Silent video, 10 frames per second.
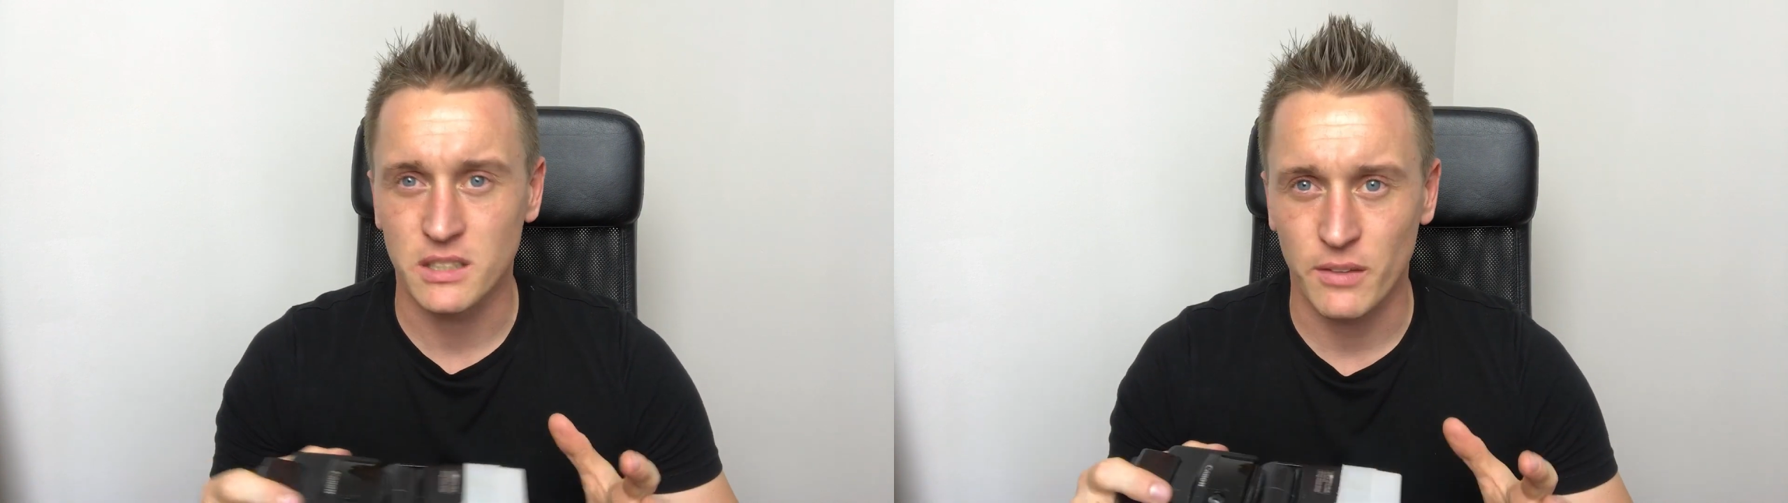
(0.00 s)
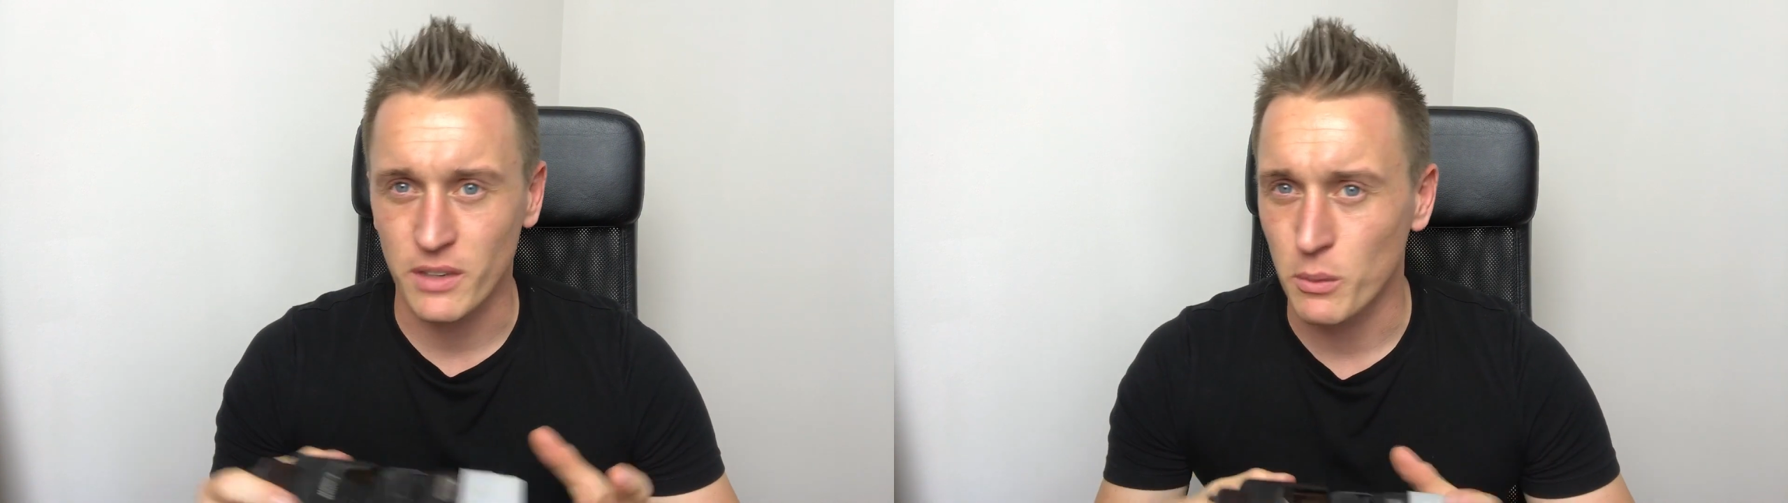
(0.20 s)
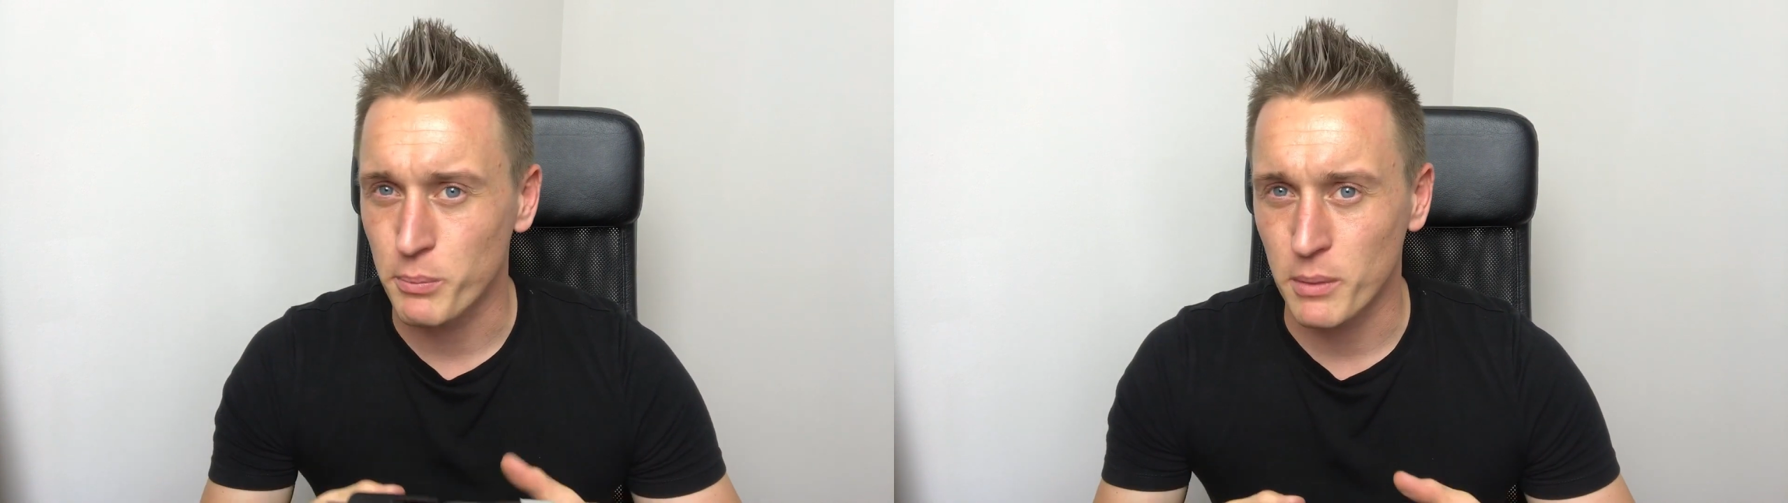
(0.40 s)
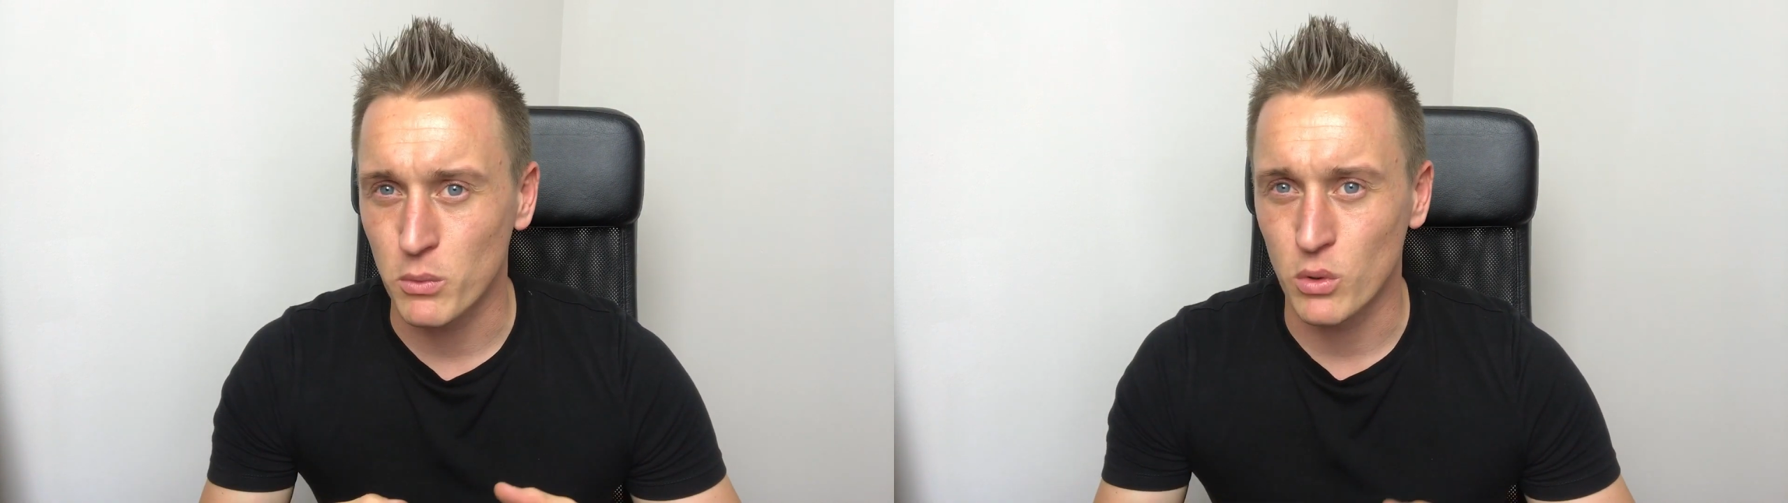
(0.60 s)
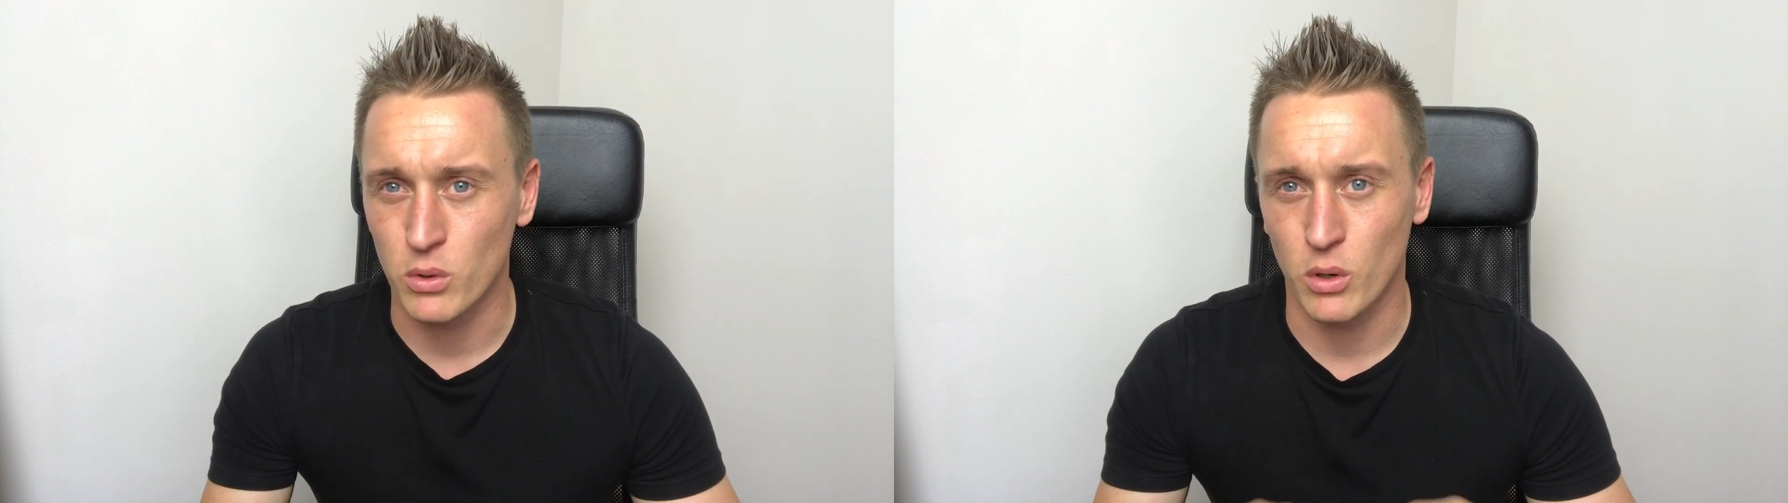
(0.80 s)
something a bit
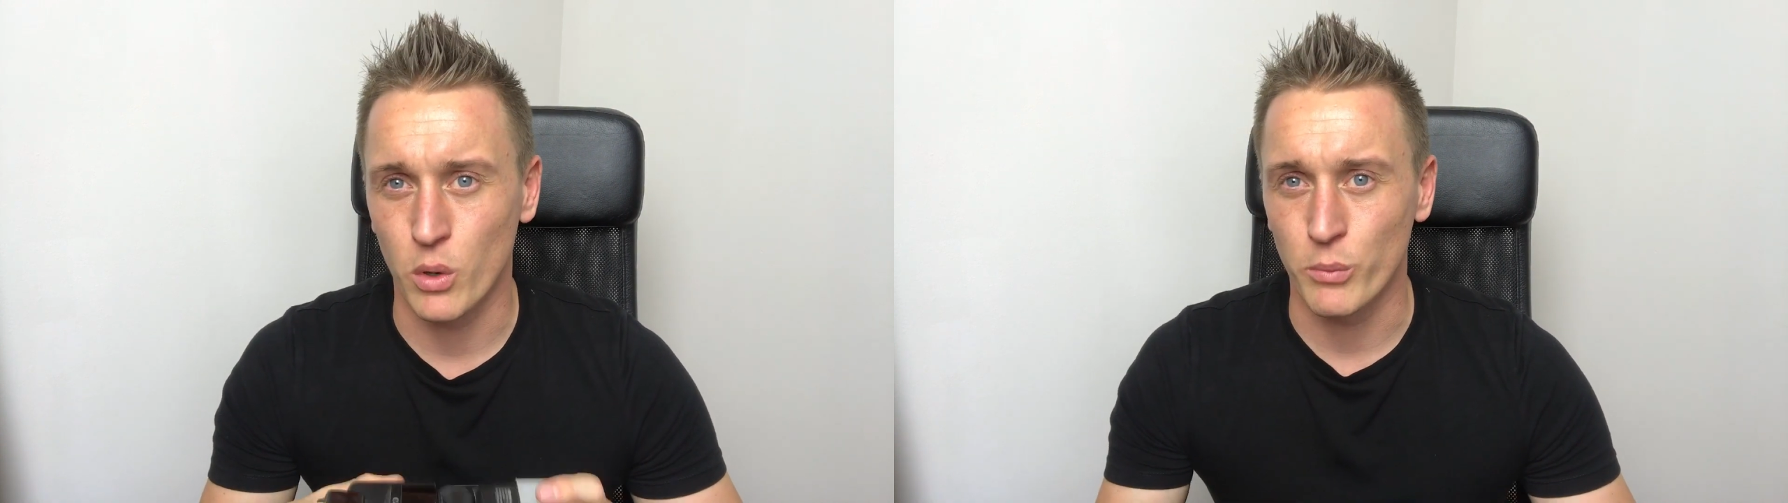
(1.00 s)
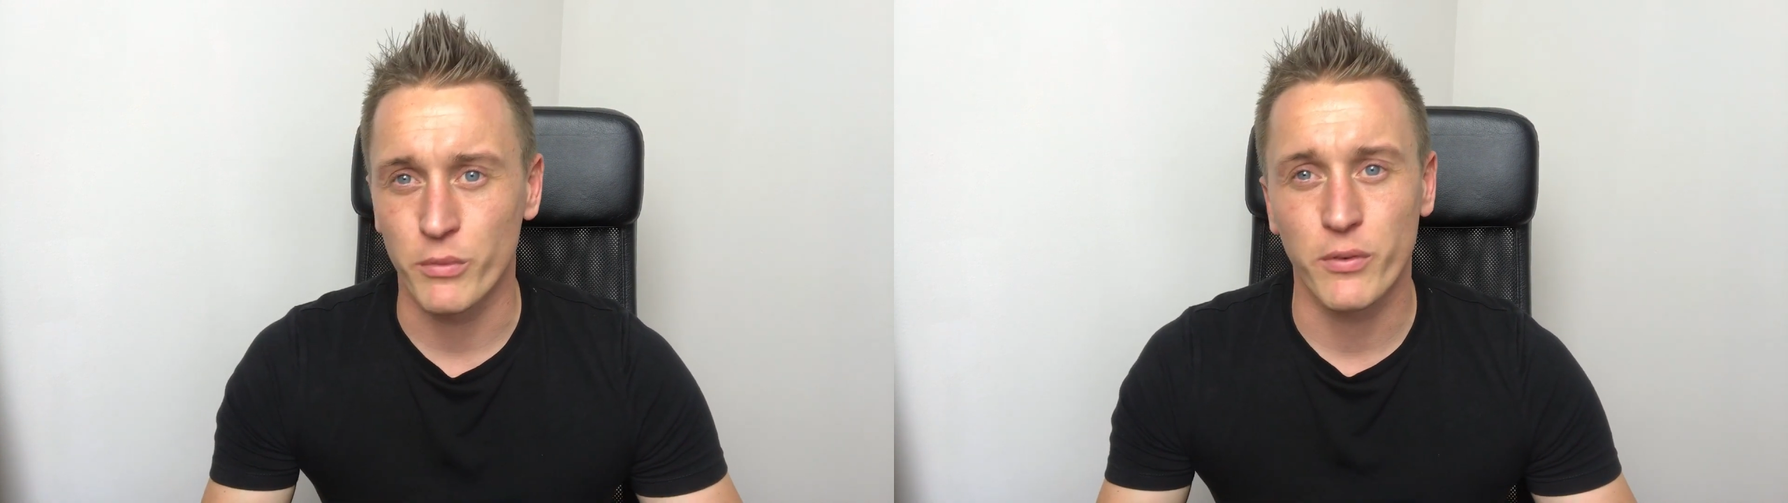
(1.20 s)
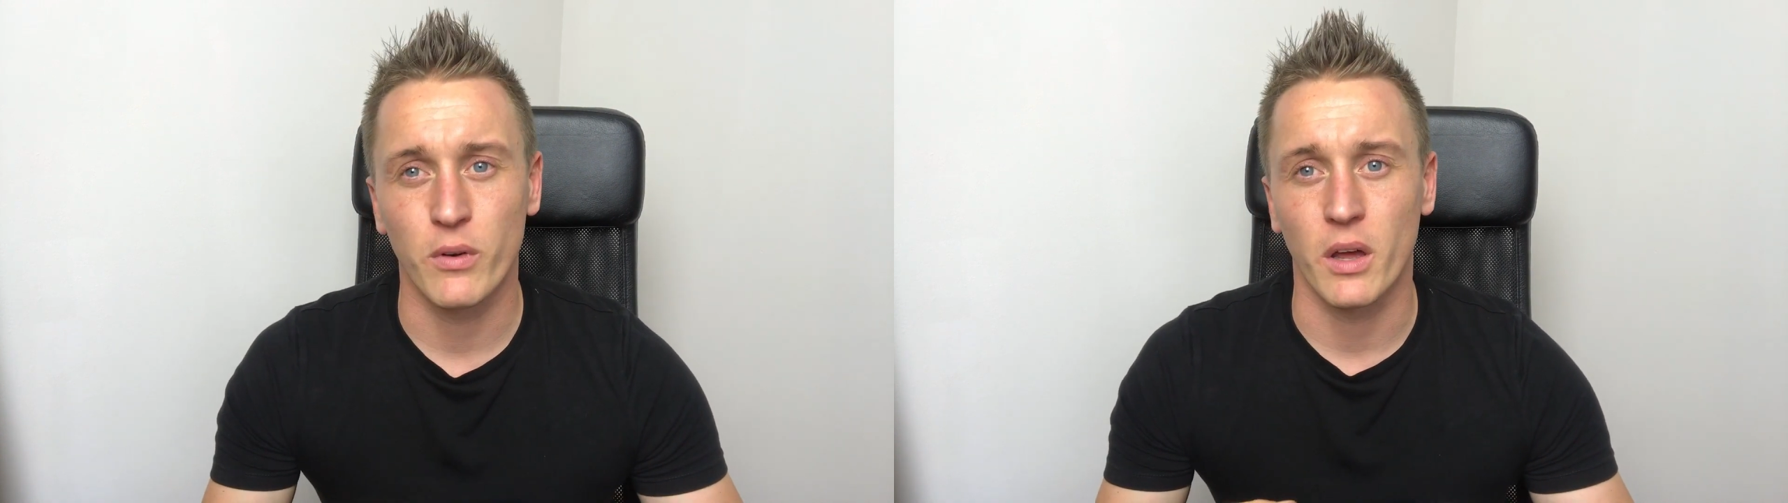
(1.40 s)
more oomph,